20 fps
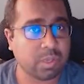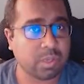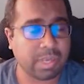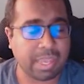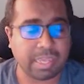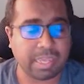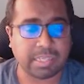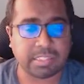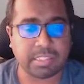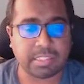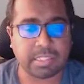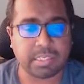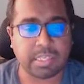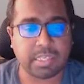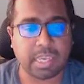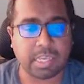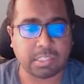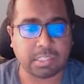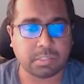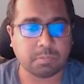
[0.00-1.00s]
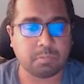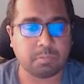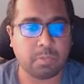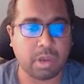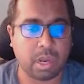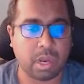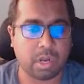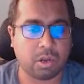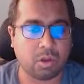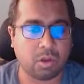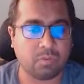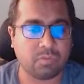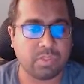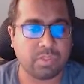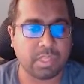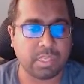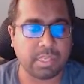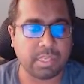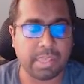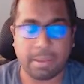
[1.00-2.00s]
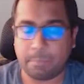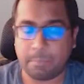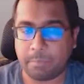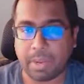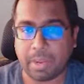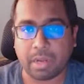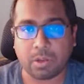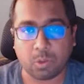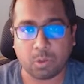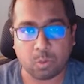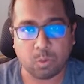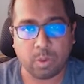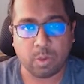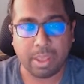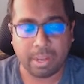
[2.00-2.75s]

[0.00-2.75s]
and IEC as part of the MPEG-2